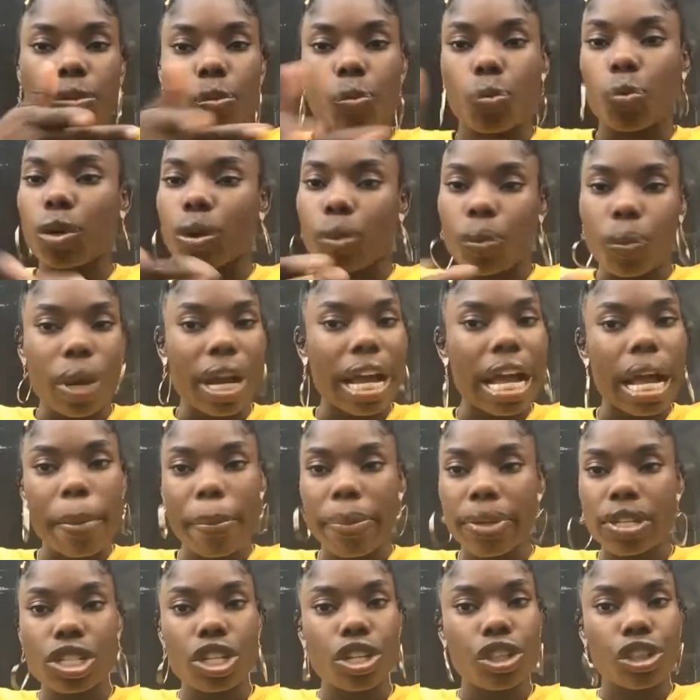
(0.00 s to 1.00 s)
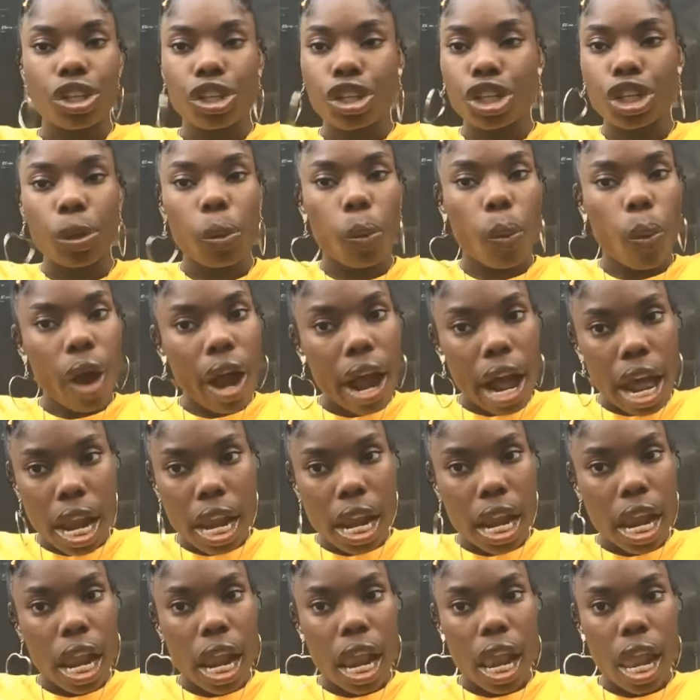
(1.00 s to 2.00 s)
What, what happened to 31?
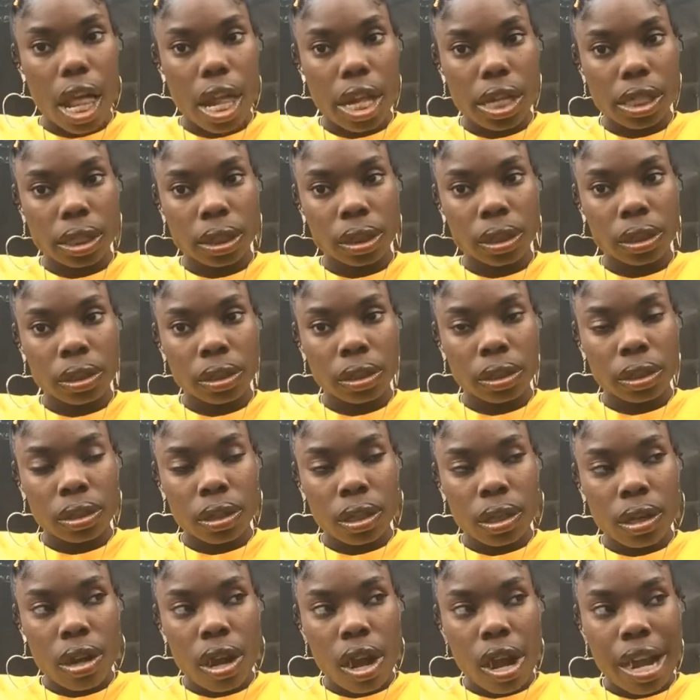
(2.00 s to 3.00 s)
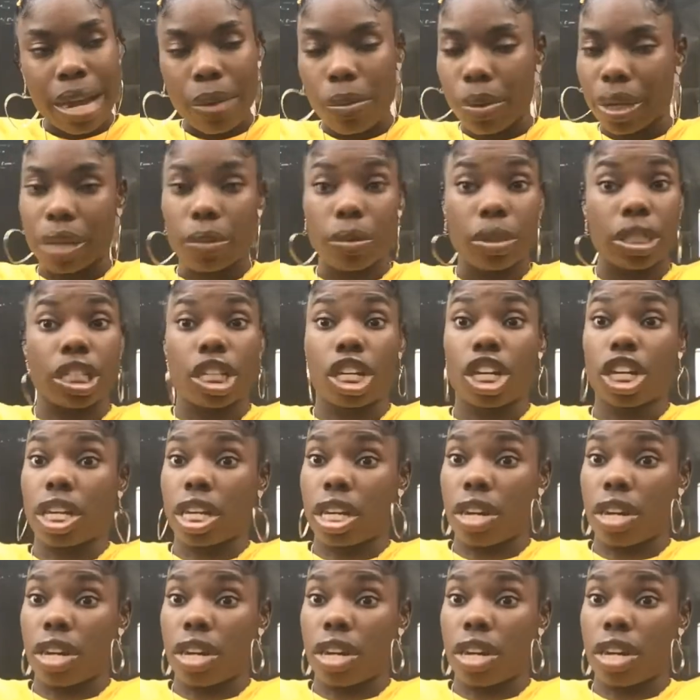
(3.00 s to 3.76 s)
Wait, wasn't good